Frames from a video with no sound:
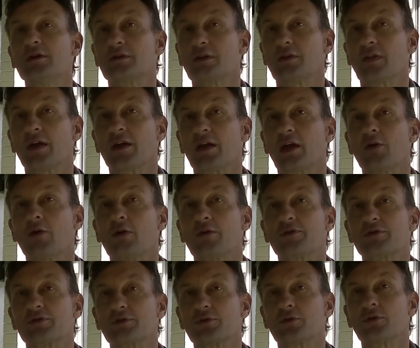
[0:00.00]
so they go
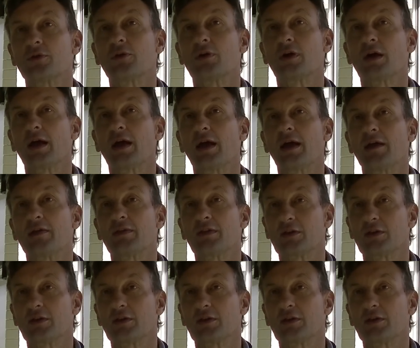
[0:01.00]
offshore, and